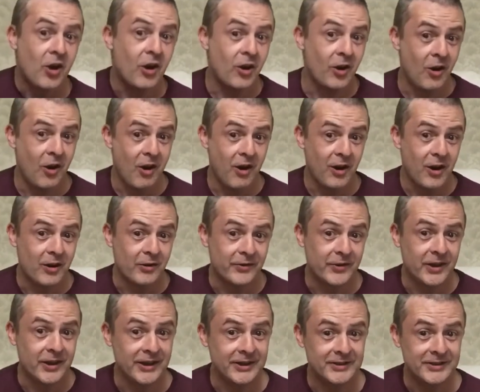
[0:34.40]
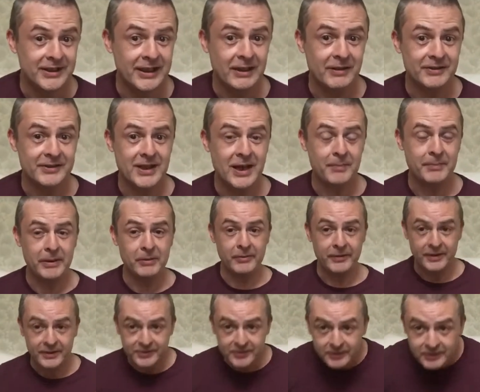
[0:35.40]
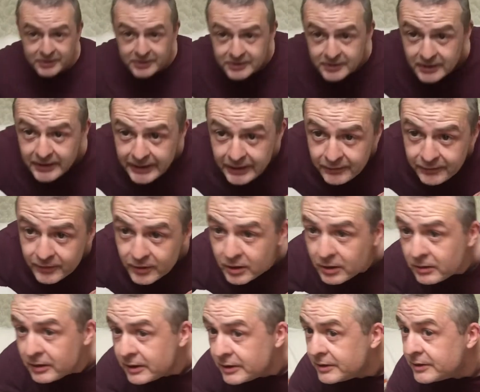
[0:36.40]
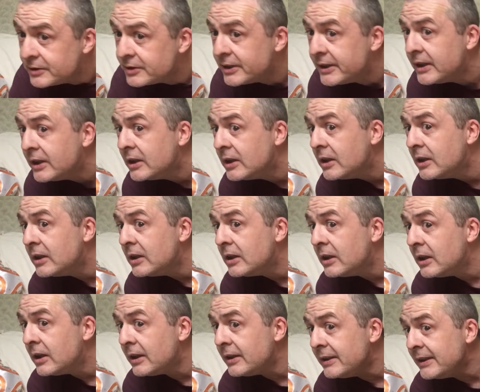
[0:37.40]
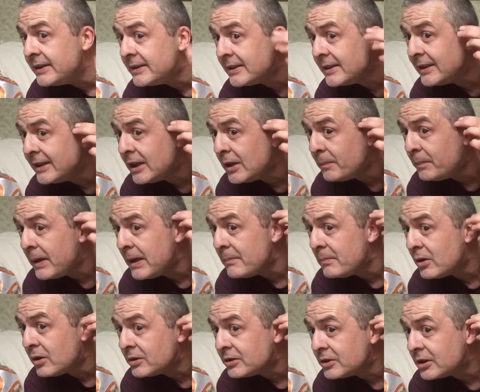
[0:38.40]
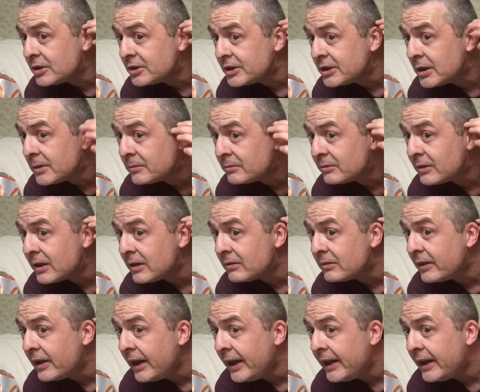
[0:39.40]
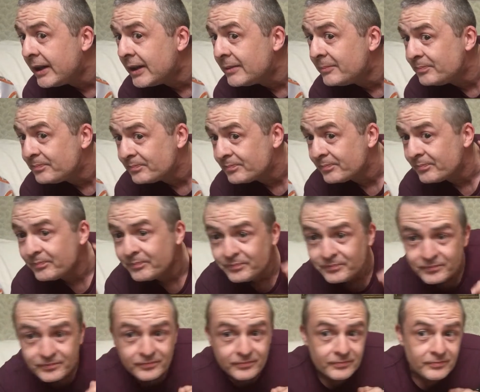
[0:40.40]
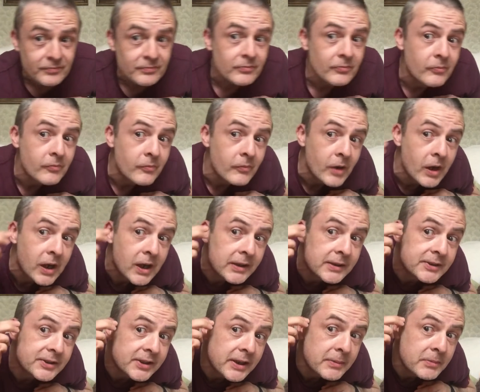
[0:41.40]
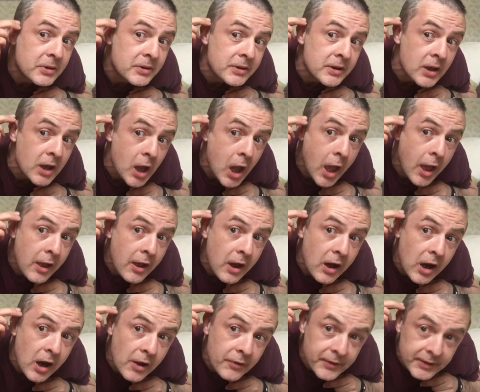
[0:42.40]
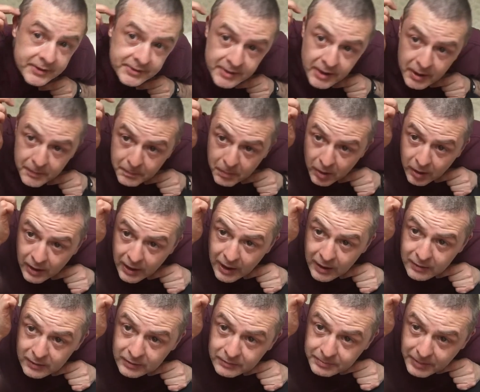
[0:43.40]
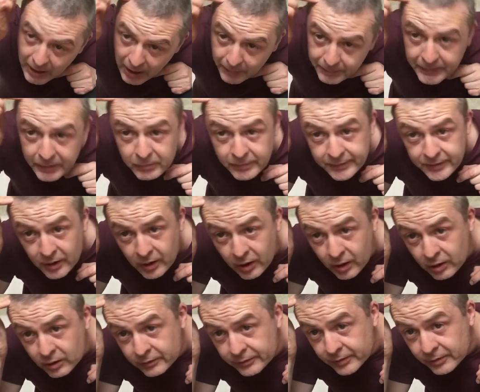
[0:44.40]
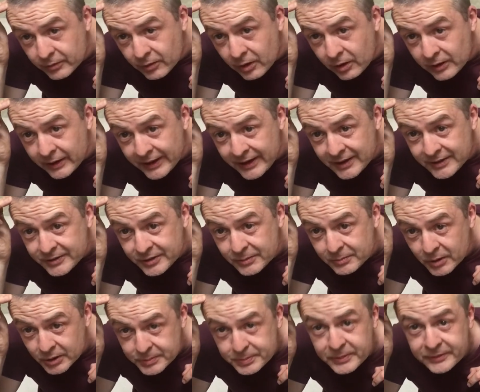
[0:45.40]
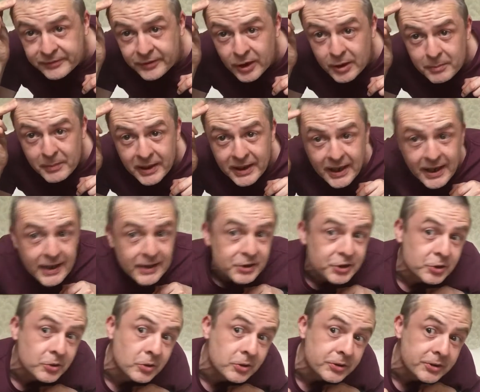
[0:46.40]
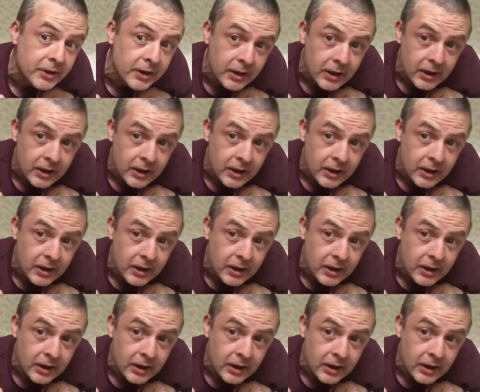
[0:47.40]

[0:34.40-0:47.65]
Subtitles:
all over until I was happy with it. So I just lean forward and see. It needs a little bit more touching up around here and the same on this side. But I'm happy with it overall and I do much prefer my hair shorter.